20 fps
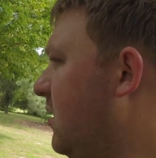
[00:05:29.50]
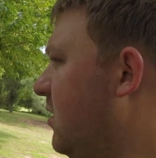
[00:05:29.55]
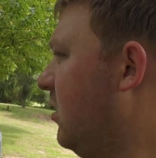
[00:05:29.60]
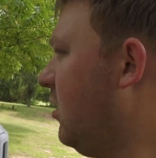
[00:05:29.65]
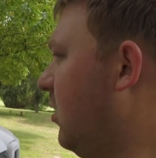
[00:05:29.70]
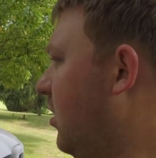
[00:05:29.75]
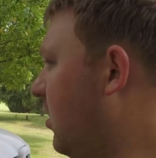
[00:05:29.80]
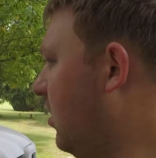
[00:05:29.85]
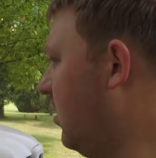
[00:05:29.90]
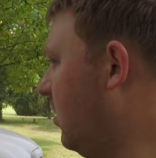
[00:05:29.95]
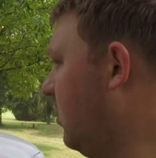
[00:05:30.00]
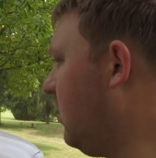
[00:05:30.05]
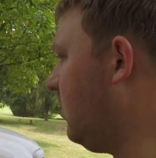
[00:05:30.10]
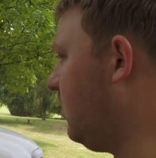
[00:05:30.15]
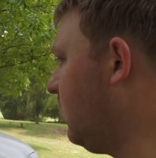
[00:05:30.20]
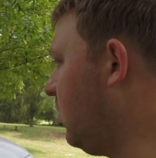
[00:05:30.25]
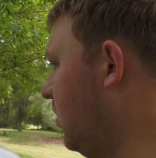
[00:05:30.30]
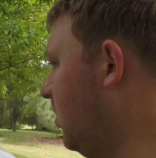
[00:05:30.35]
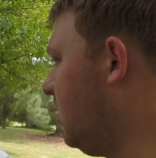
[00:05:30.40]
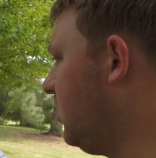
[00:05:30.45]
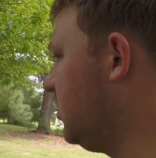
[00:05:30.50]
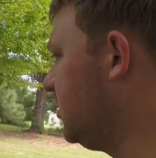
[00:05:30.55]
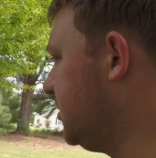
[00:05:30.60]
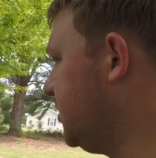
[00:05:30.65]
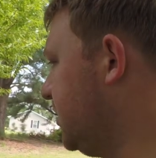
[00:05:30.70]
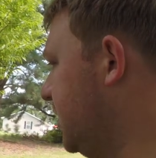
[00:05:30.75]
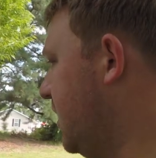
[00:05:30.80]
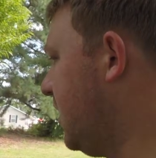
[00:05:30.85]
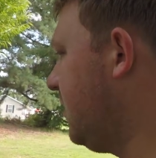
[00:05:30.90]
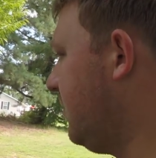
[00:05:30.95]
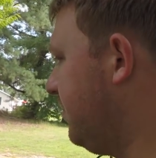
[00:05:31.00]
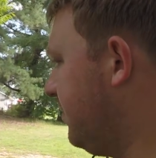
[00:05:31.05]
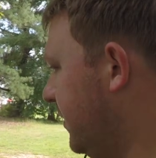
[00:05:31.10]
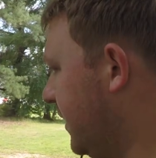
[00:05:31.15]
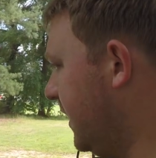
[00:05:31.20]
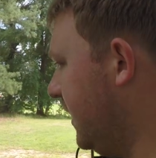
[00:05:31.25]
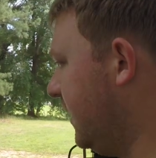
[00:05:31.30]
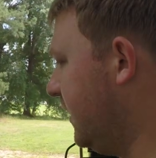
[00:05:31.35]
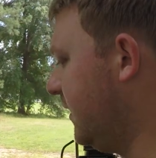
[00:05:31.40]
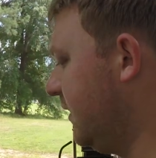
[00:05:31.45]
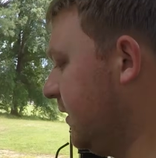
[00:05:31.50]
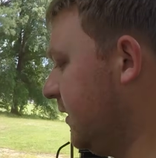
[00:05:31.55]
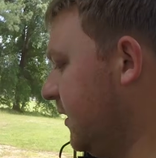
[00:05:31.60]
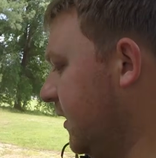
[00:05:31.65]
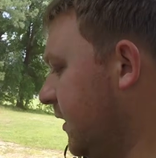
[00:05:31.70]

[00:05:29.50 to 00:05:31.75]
all washed up. And